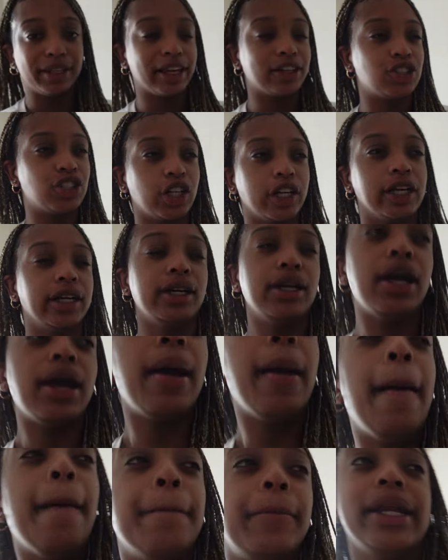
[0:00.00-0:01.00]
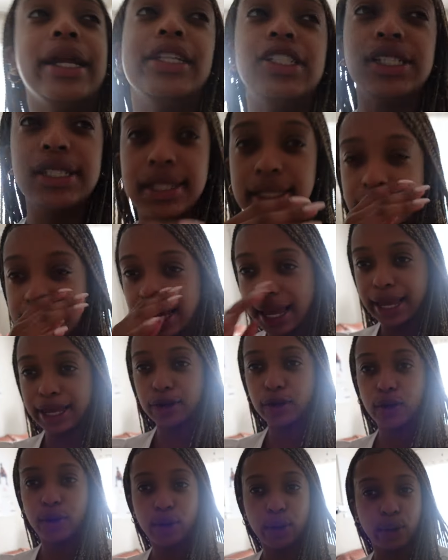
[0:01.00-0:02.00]
lecture, but I just stayed
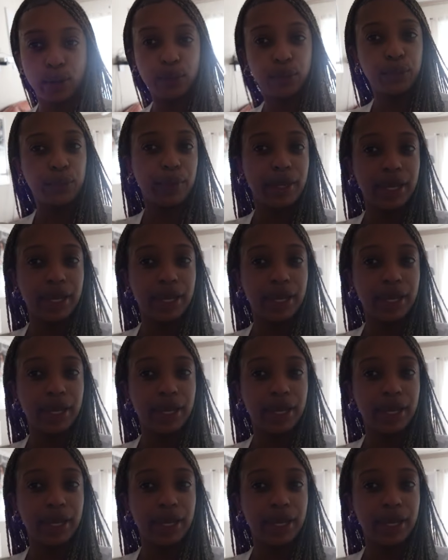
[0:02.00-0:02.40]
home